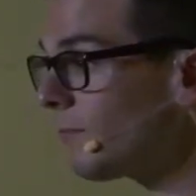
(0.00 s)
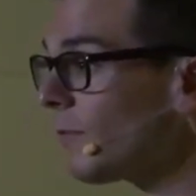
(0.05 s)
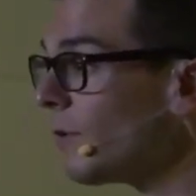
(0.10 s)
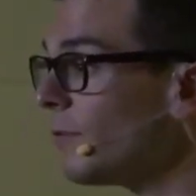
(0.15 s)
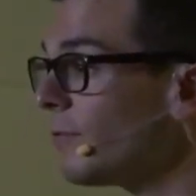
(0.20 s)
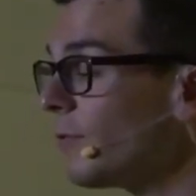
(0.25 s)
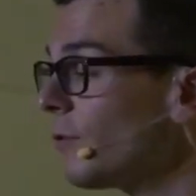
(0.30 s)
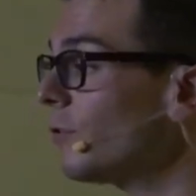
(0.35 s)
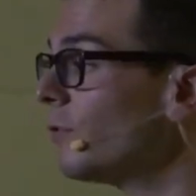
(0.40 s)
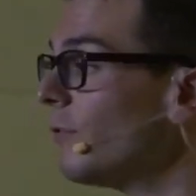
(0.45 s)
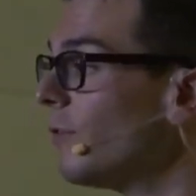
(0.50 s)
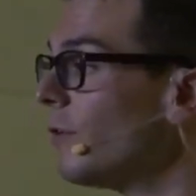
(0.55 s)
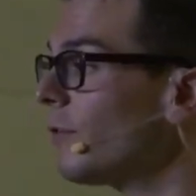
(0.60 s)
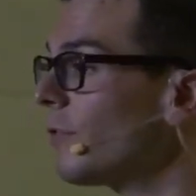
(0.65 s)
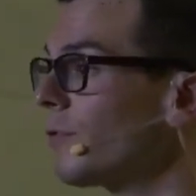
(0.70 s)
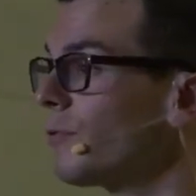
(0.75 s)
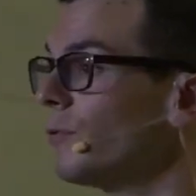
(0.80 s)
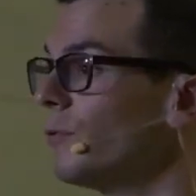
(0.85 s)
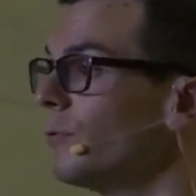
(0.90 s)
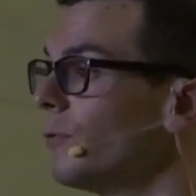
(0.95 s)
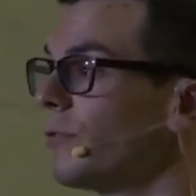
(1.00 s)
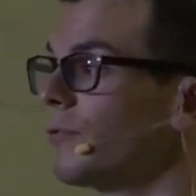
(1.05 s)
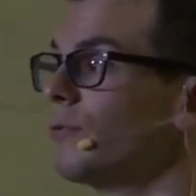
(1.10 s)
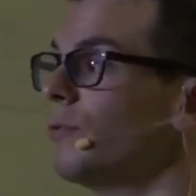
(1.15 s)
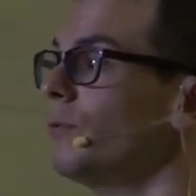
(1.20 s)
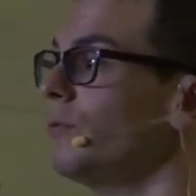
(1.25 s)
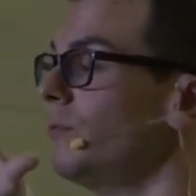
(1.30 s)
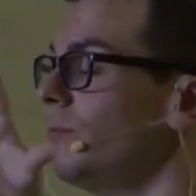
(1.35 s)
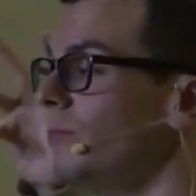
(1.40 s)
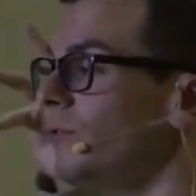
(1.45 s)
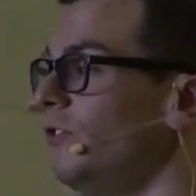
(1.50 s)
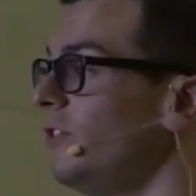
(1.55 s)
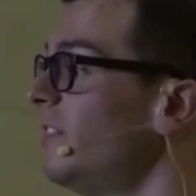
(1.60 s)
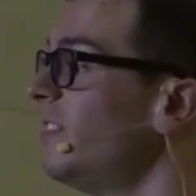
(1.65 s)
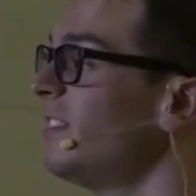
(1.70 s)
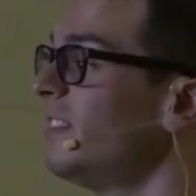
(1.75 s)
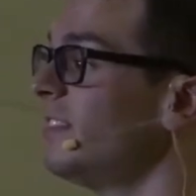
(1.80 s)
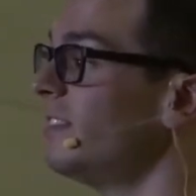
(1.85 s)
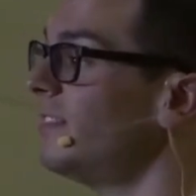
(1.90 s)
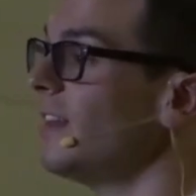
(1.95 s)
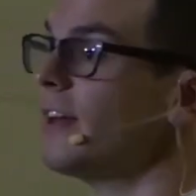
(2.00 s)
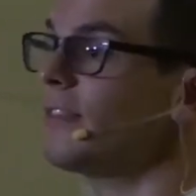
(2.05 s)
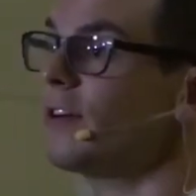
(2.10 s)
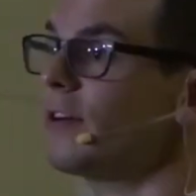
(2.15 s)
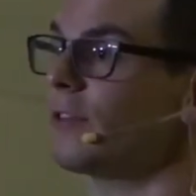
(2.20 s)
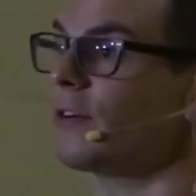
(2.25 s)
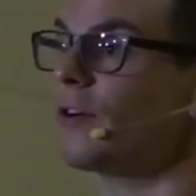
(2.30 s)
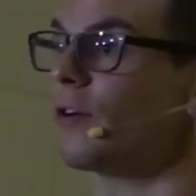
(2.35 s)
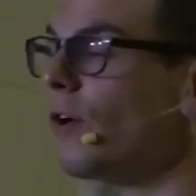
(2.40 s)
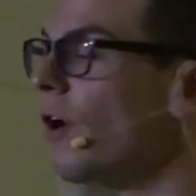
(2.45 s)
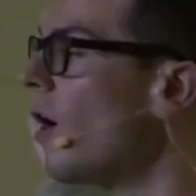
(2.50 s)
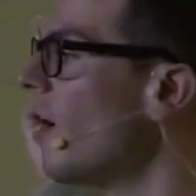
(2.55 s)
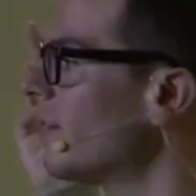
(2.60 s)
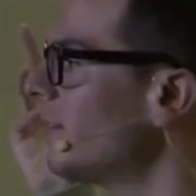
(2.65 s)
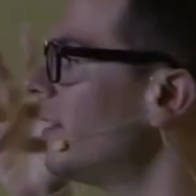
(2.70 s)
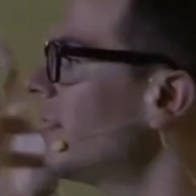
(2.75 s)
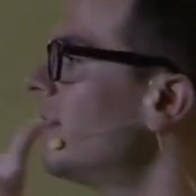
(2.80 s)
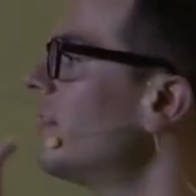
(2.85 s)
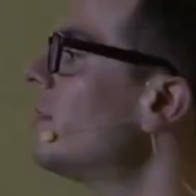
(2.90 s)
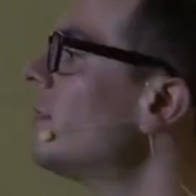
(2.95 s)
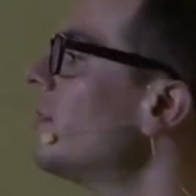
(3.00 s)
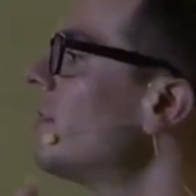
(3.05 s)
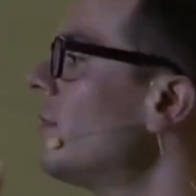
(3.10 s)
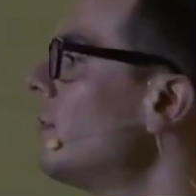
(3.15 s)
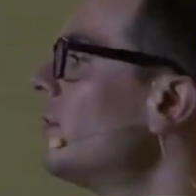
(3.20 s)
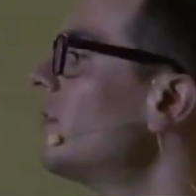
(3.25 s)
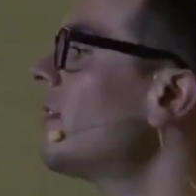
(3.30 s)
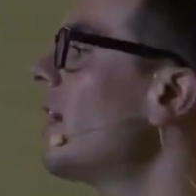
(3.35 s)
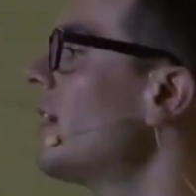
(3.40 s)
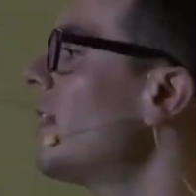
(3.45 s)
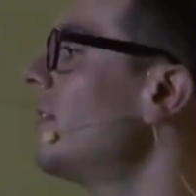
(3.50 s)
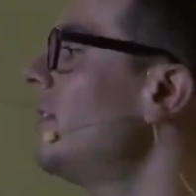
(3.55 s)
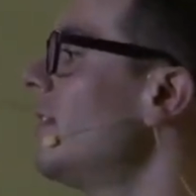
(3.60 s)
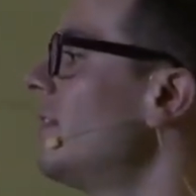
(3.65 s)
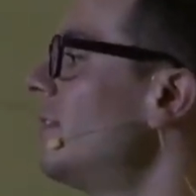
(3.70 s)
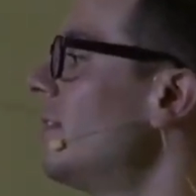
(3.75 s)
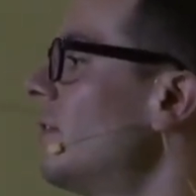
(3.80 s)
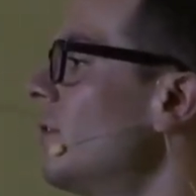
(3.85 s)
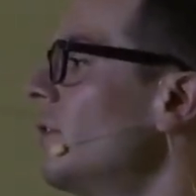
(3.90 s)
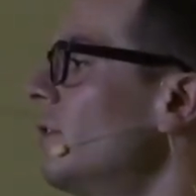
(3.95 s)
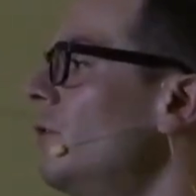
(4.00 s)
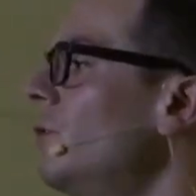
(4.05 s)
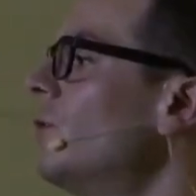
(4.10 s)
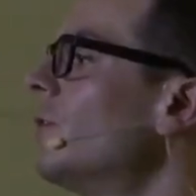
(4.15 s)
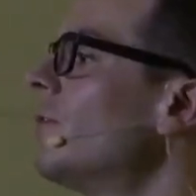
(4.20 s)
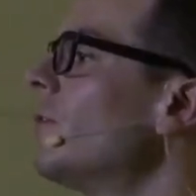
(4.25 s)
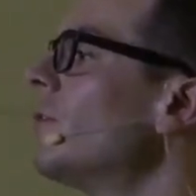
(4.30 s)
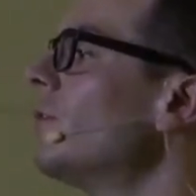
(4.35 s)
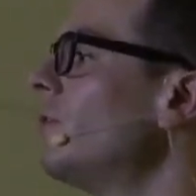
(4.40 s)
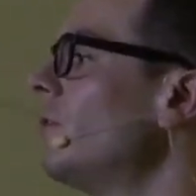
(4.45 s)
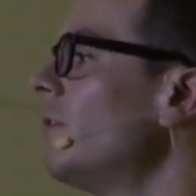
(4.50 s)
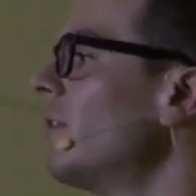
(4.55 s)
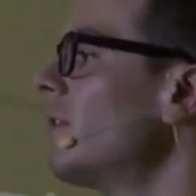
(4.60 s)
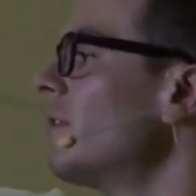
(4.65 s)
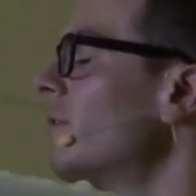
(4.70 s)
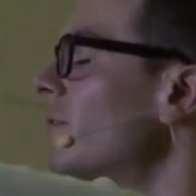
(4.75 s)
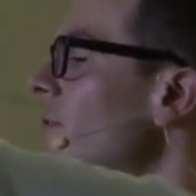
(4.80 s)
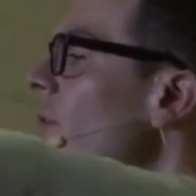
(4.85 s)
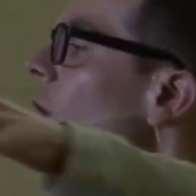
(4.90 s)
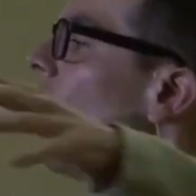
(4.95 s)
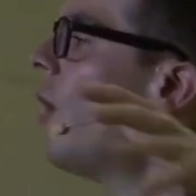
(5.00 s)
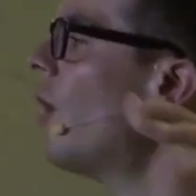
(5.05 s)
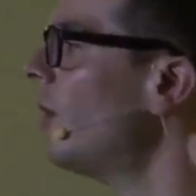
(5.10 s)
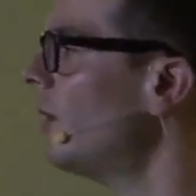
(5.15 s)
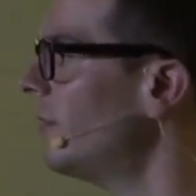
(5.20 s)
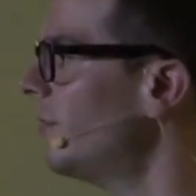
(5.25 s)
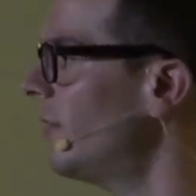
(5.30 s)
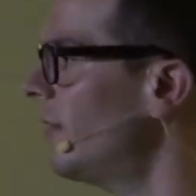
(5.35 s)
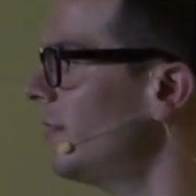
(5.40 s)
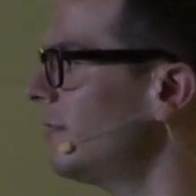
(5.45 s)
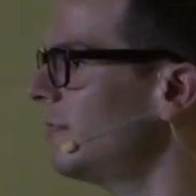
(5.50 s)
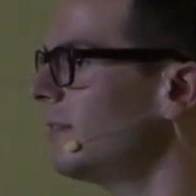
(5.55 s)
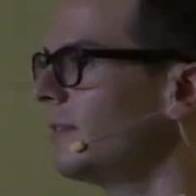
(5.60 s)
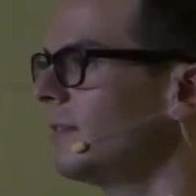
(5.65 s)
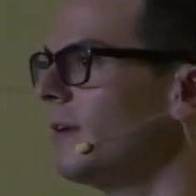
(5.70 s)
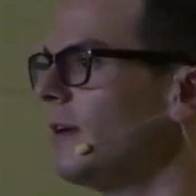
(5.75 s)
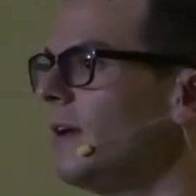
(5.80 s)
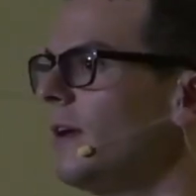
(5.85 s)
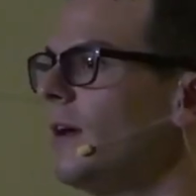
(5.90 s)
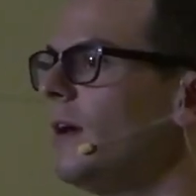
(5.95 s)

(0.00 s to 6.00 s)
First of all, through Jesus' death on the cross. Like there are those kind of things that are universal, that are for all of us.